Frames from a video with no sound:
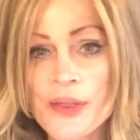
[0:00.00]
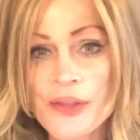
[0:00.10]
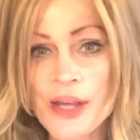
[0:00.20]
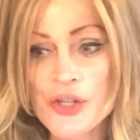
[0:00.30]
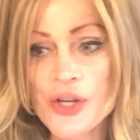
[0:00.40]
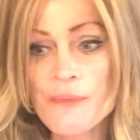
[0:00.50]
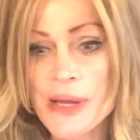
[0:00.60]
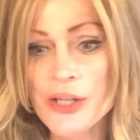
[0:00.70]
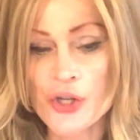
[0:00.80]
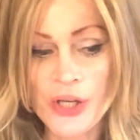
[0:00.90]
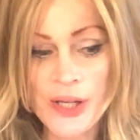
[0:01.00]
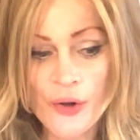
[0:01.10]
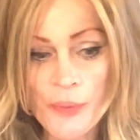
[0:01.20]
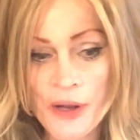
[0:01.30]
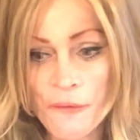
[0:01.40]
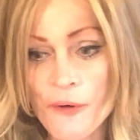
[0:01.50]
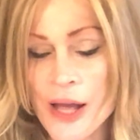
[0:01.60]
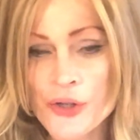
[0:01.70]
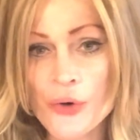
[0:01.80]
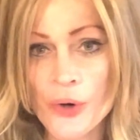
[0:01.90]
that they should meet should either be a
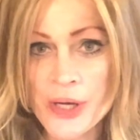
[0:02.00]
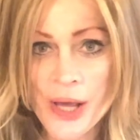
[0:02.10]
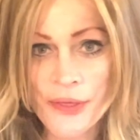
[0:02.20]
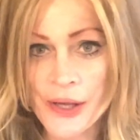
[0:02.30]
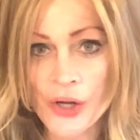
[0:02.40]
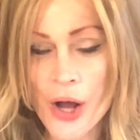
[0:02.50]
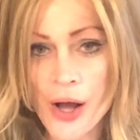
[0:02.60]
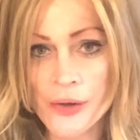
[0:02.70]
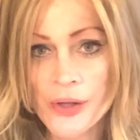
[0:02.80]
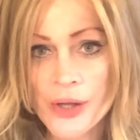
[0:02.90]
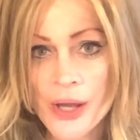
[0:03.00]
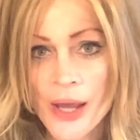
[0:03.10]
friend or nothing at all.